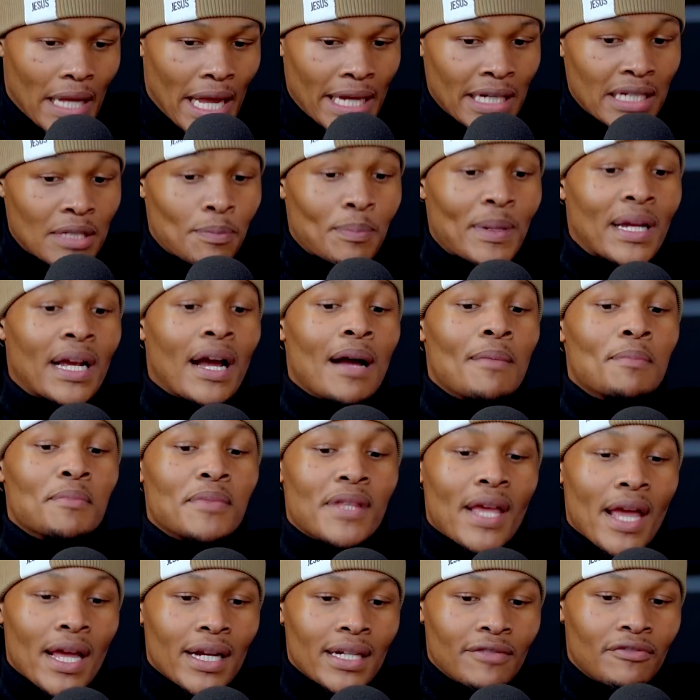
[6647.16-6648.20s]
And it's
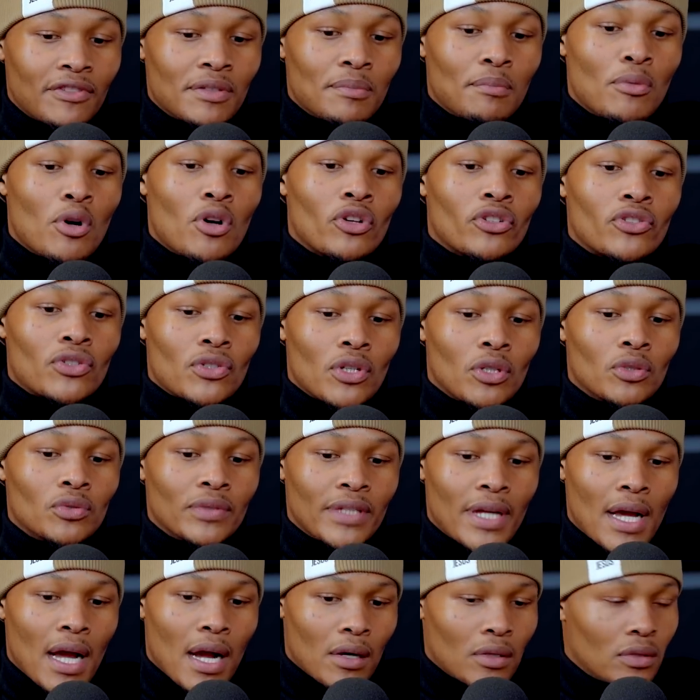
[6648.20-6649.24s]
become that even more
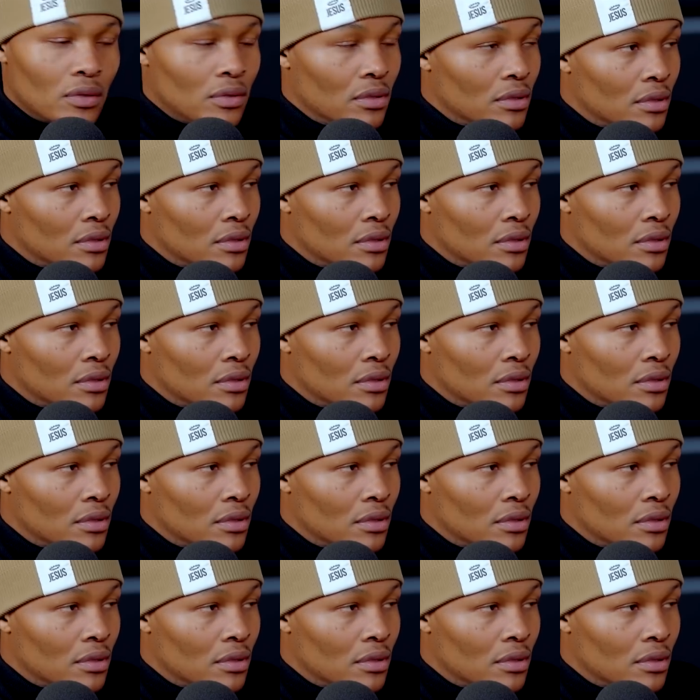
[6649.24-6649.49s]
so now.